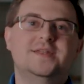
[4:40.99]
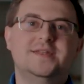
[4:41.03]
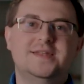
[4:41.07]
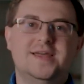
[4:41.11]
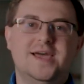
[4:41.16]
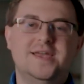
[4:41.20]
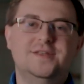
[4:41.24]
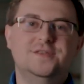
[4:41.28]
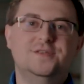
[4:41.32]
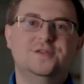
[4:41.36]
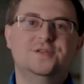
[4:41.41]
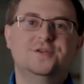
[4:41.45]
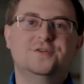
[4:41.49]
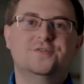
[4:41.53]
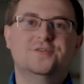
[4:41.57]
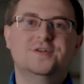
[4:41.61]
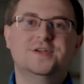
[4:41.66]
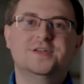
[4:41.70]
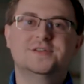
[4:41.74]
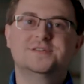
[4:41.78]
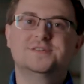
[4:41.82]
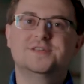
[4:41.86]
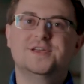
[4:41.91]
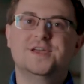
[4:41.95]
it 90
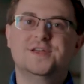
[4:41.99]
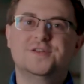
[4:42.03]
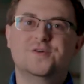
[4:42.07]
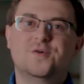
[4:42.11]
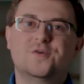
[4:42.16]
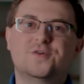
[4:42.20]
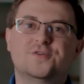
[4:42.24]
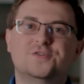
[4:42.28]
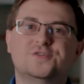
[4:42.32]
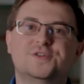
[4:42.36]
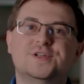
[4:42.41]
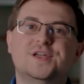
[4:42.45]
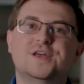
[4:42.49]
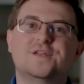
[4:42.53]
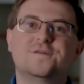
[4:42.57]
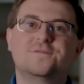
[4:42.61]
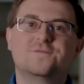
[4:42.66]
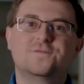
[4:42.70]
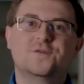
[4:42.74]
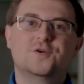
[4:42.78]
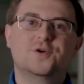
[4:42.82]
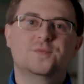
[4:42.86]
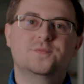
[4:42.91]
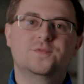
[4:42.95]
degrees in order to get a
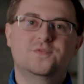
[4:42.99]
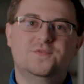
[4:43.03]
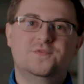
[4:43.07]
firm